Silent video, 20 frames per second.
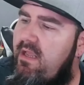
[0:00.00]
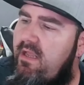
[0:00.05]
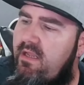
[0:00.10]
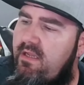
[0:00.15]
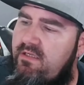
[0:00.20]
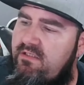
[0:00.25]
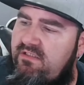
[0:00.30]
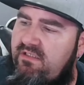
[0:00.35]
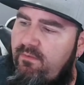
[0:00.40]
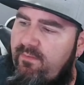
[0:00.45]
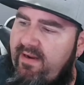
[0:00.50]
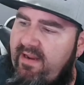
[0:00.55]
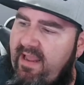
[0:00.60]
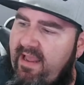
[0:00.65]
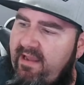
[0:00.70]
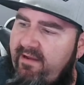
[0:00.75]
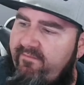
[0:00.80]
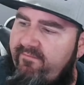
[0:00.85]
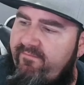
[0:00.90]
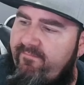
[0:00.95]
So we
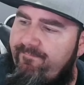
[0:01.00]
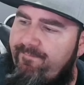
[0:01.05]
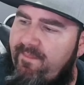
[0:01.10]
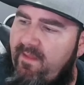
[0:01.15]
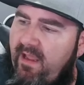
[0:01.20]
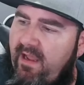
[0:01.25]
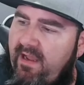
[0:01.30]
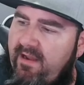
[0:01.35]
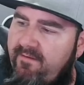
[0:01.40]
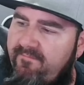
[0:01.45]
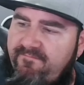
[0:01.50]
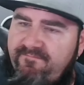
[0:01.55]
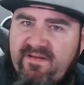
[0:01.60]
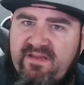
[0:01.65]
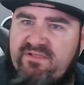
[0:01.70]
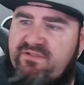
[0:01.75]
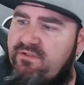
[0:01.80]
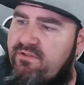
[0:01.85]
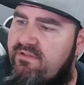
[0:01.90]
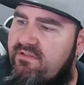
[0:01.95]
have uh,
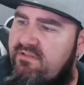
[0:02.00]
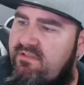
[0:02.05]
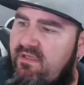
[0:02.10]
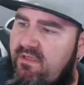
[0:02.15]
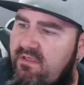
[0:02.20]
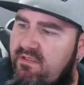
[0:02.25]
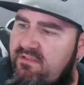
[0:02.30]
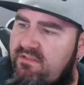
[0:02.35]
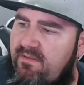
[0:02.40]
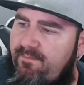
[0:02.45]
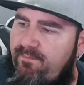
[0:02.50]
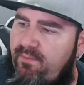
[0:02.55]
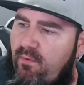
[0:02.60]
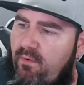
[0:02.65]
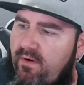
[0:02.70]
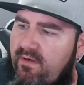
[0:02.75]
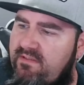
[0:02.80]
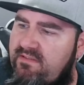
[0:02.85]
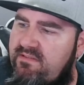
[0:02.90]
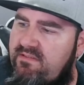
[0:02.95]
features,
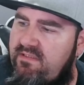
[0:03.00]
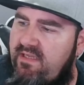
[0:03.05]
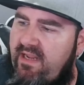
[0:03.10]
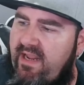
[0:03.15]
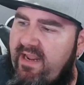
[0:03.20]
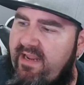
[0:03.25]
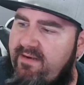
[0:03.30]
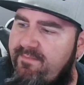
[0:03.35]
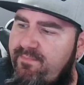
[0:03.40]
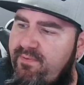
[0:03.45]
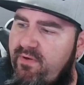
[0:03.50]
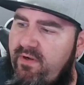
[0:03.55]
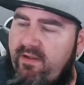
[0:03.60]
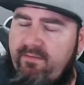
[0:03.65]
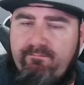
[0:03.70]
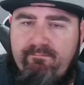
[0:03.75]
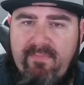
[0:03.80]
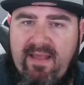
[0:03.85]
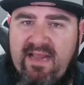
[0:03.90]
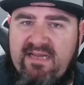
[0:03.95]
supports input
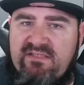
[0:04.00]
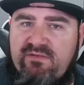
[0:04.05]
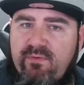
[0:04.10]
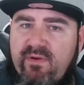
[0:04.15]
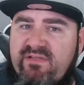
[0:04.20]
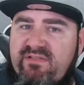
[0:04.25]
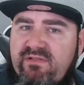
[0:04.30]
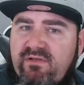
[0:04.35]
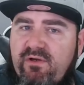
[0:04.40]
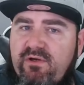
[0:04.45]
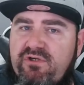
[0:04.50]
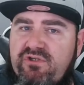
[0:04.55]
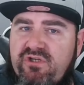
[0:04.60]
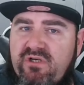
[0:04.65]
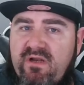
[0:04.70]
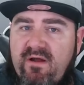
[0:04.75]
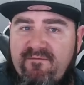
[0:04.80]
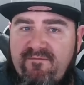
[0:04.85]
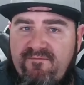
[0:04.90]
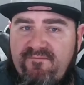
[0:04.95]
max resolution
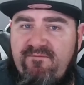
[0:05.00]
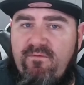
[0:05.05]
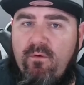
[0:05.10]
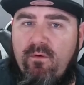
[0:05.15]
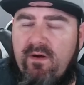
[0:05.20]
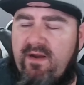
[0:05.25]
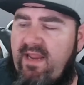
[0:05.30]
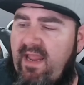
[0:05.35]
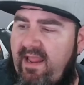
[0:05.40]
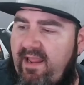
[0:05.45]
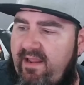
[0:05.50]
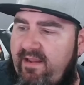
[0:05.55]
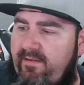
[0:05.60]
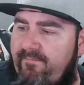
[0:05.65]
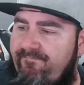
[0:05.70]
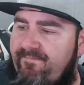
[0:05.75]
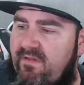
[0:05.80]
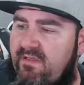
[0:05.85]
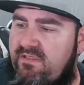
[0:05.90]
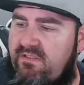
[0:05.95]
of 4K.
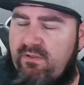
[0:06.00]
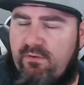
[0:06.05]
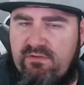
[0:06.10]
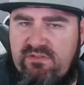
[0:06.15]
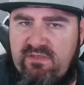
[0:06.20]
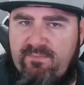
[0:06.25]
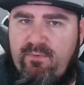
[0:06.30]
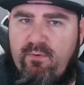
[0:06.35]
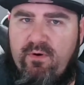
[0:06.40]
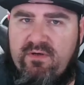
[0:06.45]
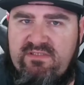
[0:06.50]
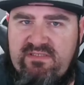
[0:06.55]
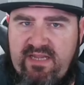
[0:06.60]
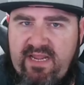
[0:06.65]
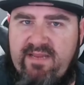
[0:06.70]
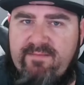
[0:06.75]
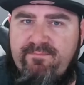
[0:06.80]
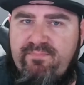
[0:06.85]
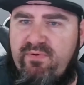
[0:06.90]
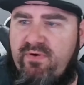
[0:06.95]
So supports
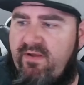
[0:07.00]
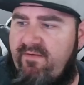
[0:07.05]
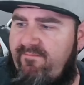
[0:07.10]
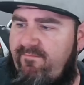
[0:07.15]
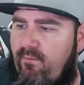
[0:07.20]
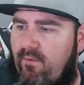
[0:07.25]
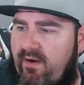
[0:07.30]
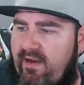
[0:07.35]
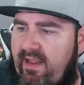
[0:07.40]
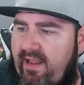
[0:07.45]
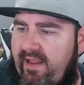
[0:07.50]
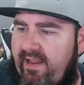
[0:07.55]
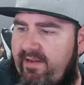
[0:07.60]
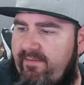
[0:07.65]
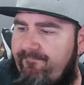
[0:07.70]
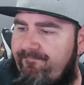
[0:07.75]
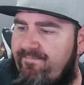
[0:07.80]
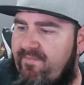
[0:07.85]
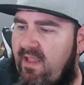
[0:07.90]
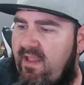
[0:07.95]
input 4K
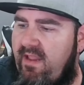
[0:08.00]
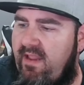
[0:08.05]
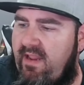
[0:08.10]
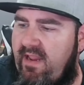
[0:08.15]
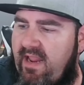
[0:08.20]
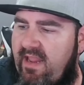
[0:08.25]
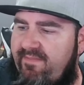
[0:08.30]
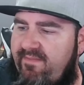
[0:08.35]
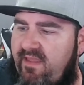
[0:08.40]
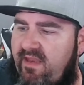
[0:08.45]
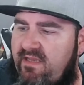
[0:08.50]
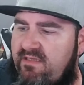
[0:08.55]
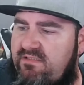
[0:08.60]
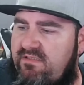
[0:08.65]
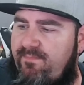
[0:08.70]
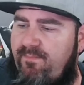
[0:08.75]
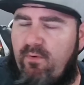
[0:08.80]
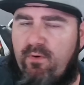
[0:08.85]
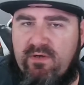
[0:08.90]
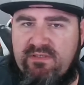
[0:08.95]
and then it
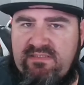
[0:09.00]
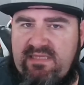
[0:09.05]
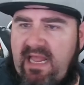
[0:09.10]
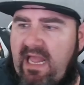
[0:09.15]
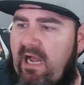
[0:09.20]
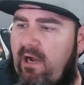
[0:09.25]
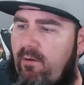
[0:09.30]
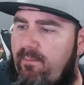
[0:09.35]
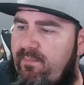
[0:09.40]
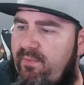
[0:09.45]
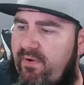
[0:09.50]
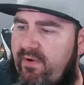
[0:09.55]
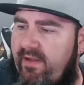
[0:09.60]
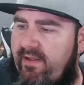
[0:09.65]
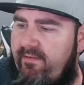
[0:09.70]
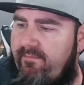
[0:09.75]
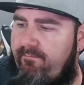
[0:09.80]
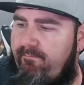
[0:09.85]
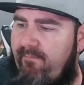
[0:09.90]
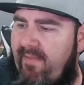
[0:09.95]
supports
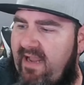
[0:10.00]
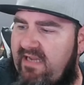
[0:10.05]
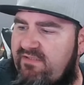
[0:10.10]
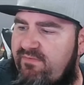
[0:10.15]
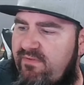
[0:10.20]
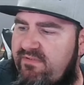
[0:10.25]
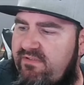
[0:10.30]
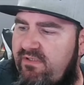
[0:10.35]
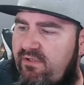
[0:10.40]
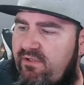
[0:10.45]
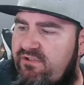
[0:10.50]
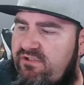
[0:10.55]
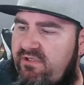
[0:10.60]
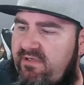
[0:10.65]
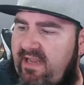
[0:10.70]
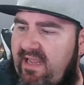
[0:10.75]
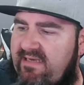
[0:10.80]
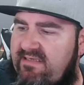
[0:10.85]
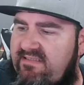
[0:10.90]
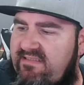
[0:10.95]
output max resolution
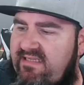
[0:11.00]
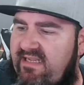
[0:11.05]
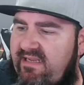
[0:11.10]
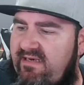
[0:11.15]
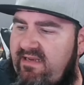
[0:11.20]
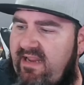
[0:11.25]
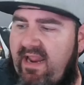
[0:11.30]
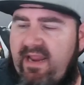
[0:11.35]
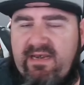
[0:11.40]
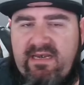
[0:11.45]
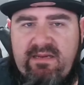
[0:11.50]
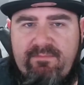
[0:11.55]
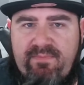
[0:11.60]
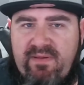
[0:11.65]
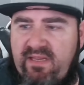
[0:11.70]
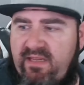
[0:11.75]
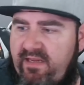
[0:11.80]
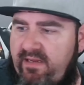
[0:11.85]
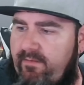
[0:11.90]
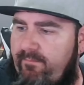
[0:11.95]
at
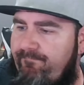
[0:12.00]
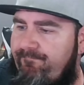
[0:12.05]
1080p.